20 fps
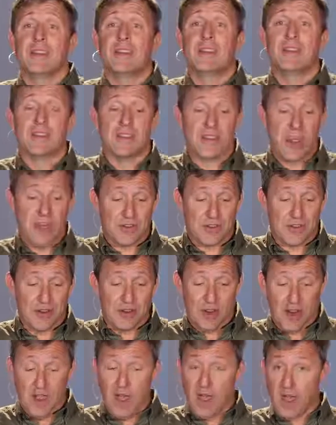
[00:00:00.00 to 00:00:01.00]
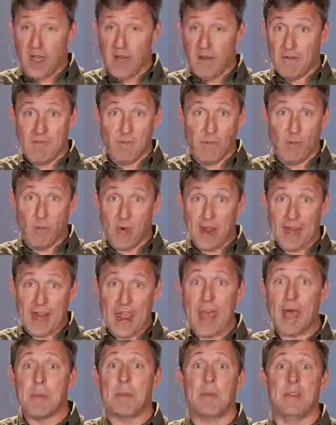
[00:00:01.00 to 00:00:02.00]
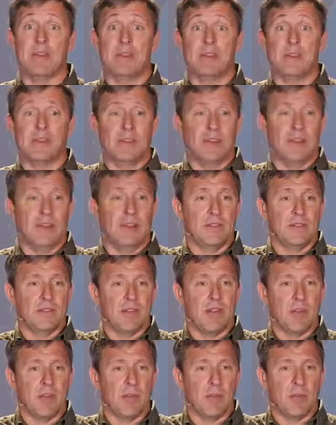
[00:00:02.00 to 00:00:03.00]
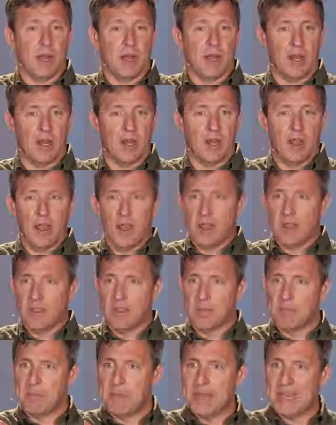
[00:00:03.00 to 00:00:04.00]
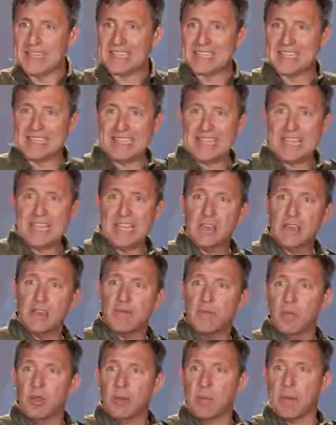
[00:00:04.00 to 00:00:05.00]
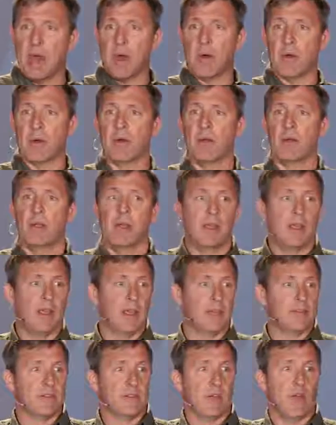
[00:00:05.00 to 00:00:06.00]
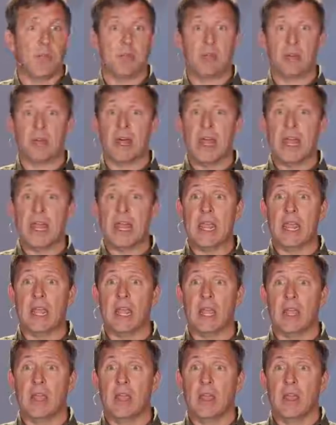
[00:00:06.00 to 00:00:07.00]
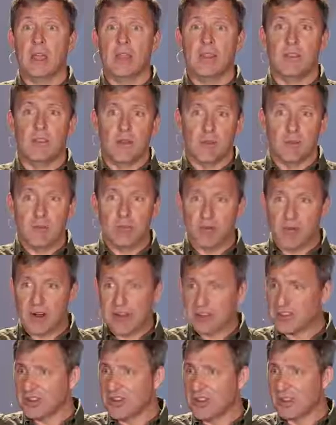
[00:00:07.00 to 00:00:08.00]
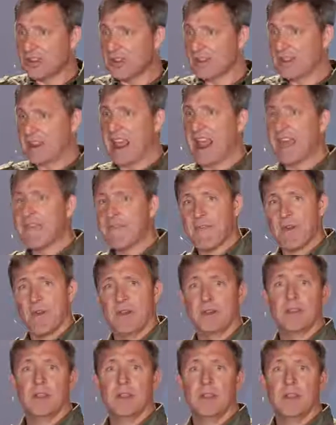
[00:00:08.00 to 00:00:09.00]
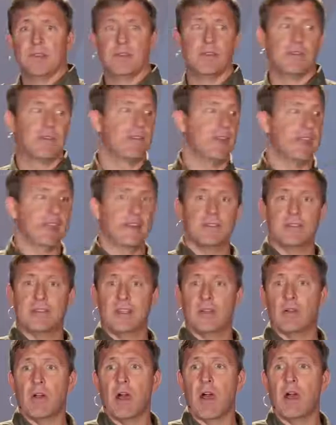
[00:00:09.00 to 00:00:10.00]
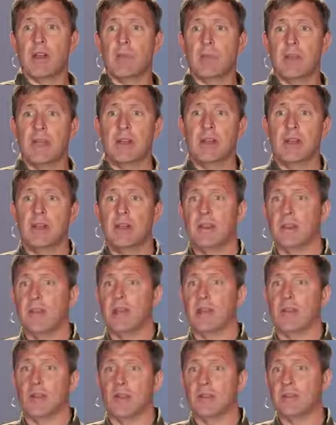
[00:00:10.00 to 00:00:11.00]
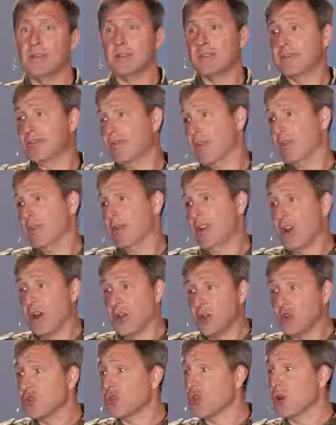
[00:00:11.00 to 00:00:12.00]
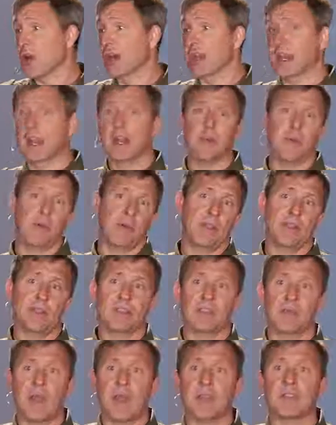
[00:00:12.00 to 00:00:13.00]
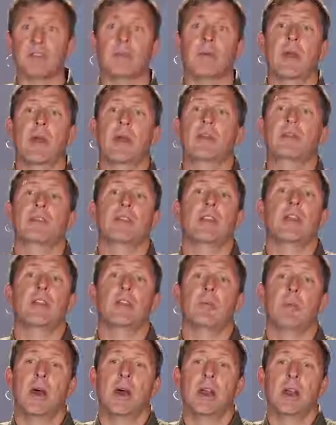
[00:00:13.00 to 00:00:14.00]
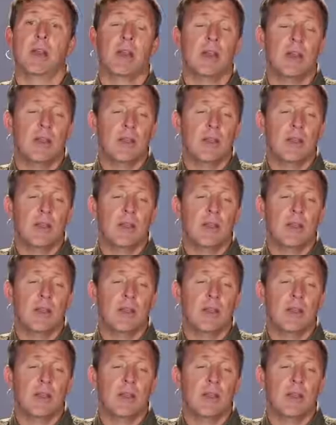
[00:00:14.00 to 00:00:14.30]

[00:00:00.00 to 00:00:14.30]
discussion of what happens inside your body. The biggest leak of willpower is applying your precious effort to things that are automated and urges from an untrained animal that's thrashing around inside your body.